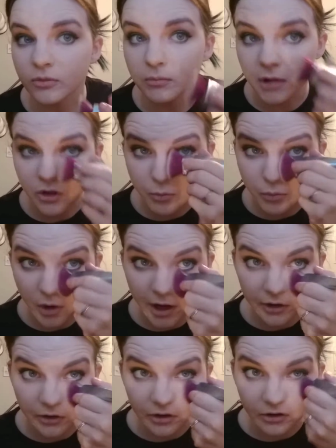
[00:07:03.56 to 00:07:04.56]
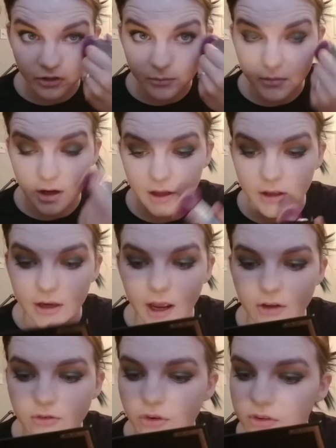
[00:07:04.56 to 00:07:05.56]
much brighter than my
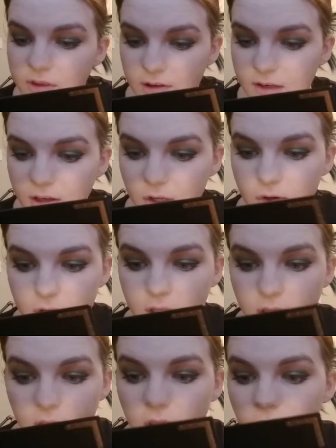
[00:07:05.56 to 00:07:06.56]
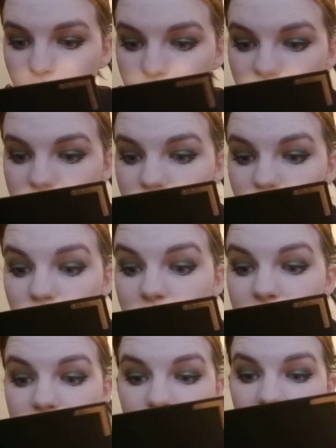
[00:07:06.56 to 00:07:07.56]
natural skin tone, which is
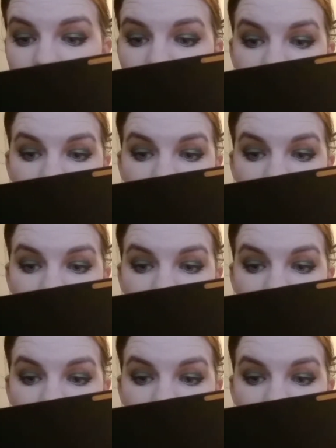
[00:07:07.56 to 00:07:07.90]
good, especially with